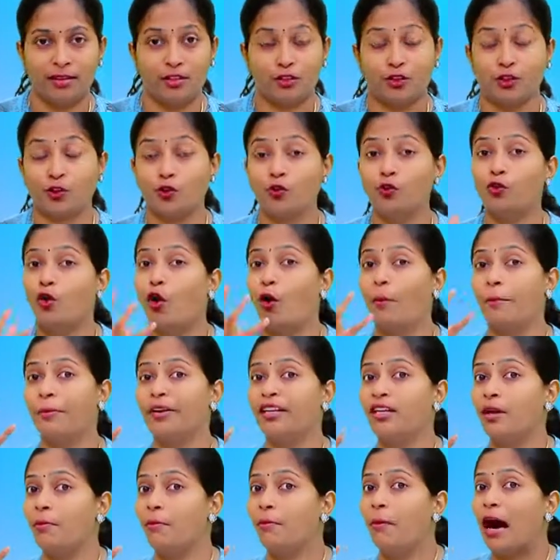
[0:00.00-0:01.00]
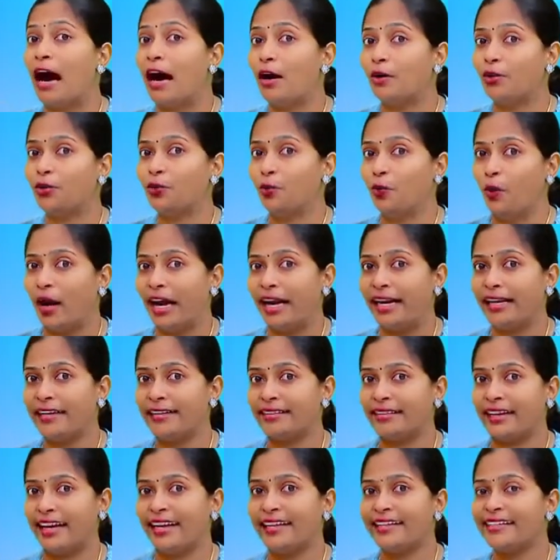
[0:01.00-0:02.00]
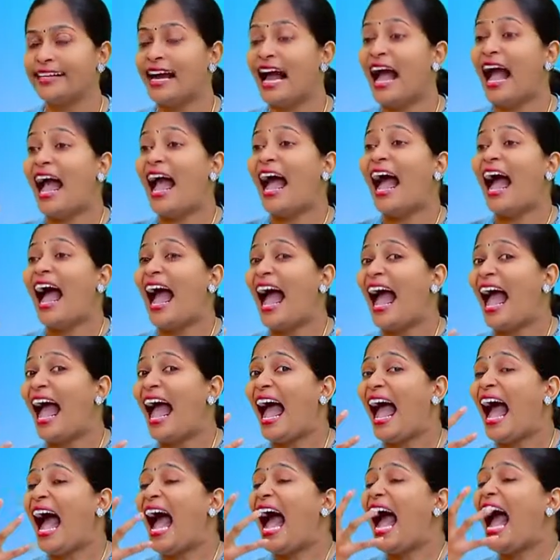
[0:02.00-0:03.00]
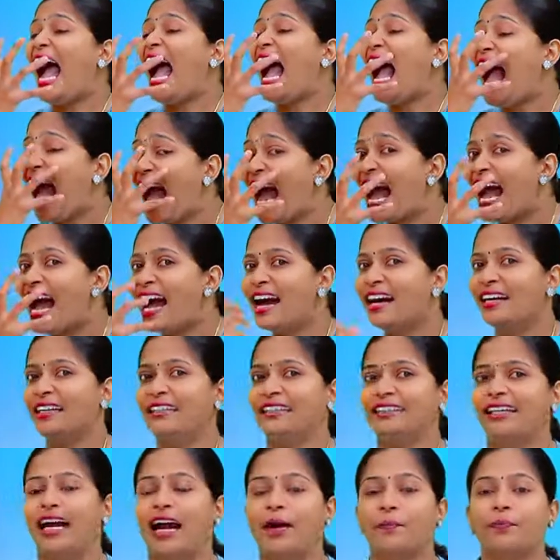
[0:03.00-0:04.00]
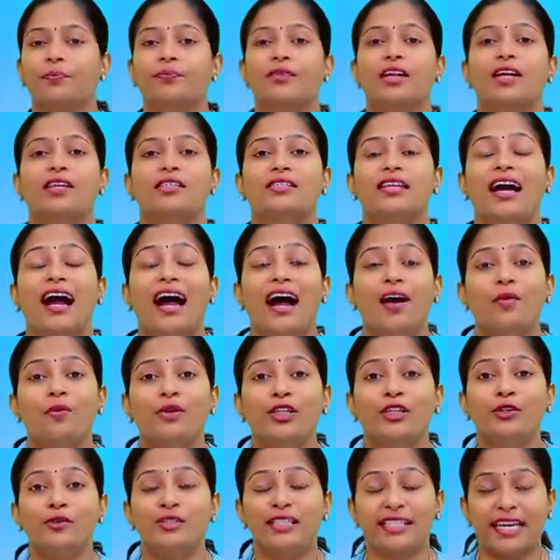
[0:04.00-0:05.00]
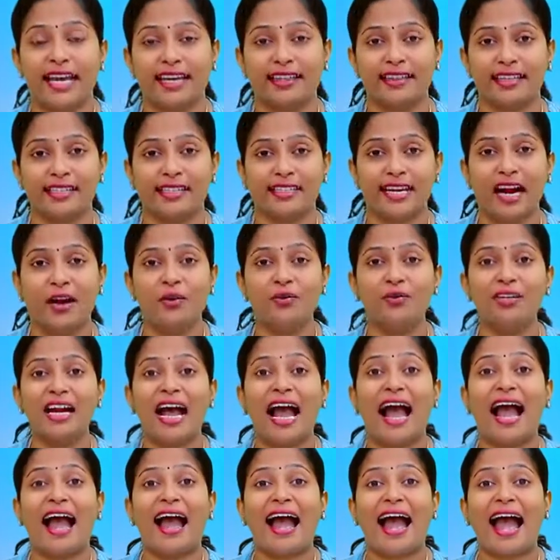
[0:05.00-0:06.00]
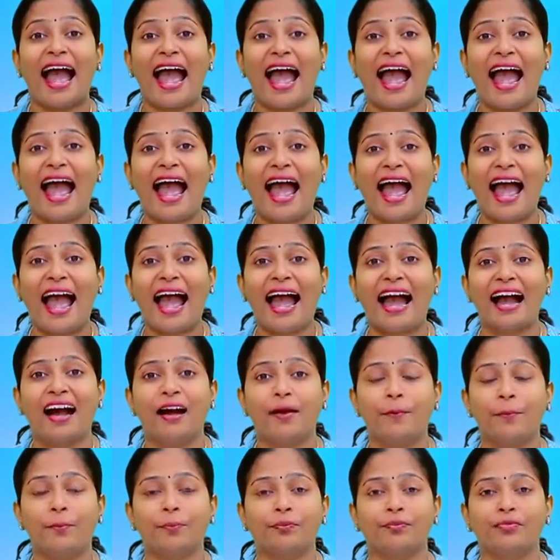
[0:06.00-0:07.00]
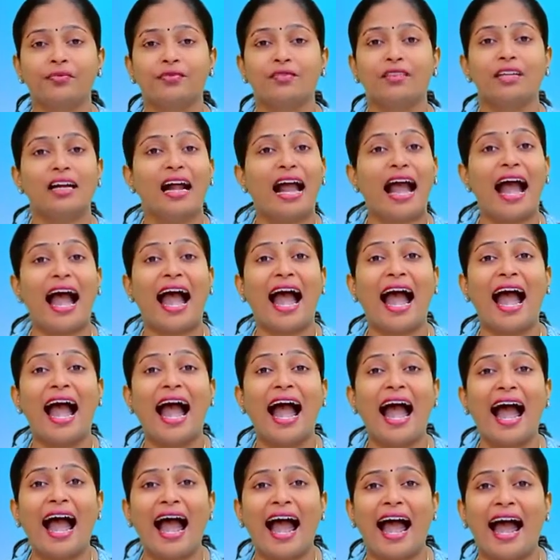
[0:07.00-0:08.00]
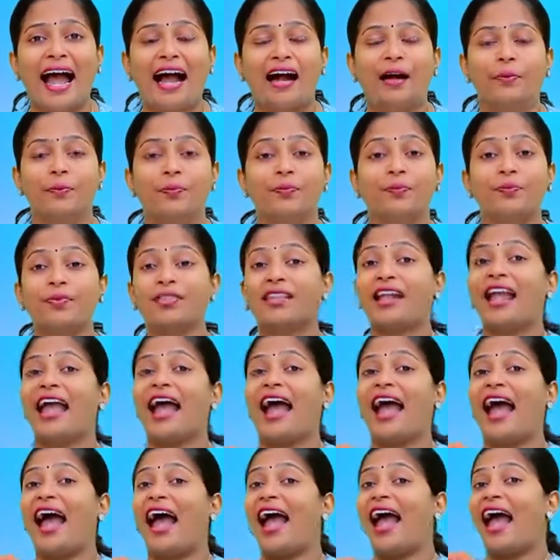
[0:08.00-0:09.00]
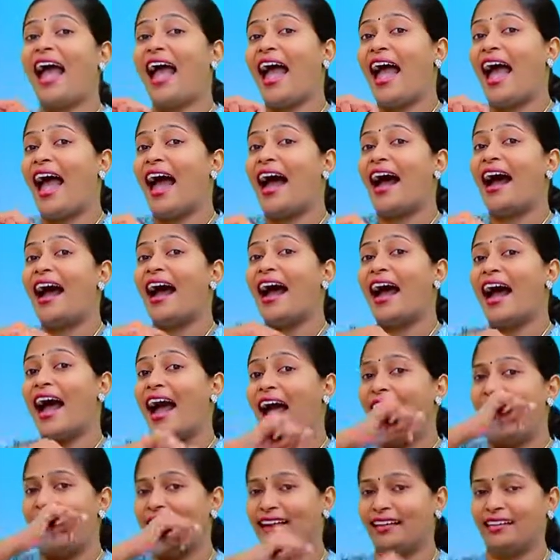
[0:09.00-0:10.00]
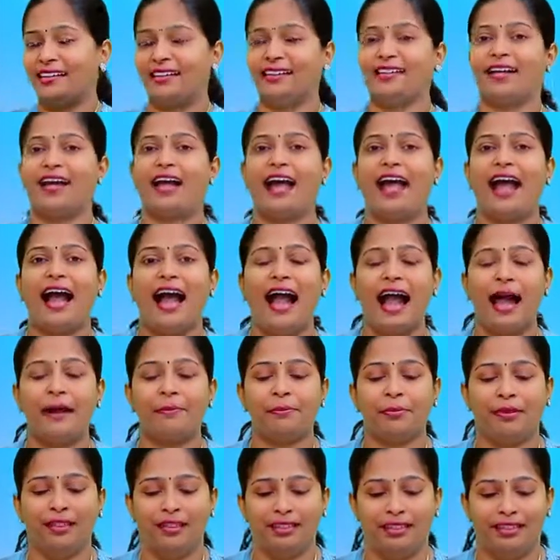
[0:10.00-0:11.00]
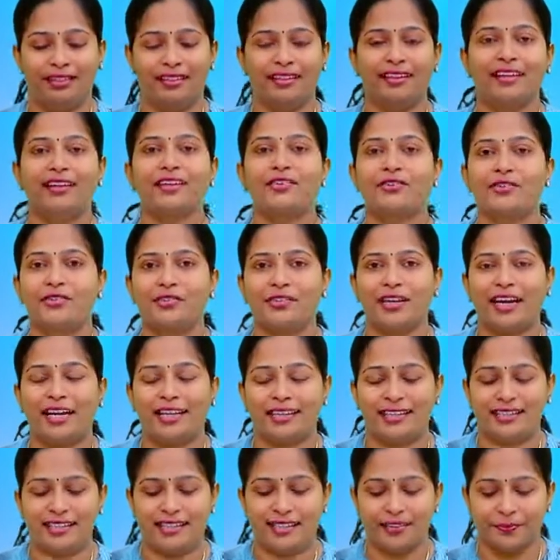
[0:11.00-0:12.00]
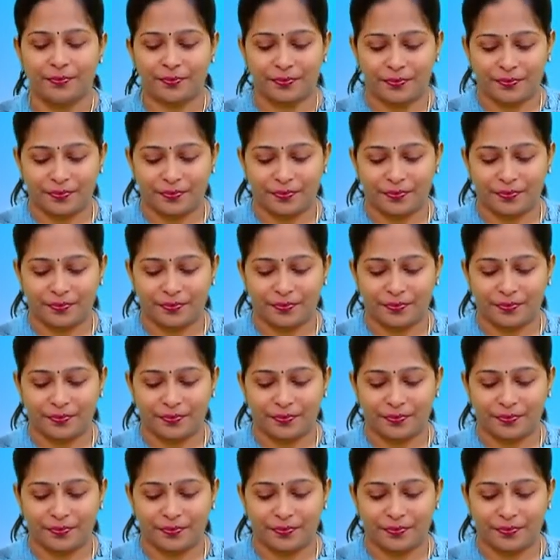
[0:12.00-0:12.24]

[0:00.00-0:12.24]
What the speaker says: So you will open your mouth wide, right? Ah, ah, yeah. So how will you say the sound? Ah, ah, ah, ah, ah. Apple, right.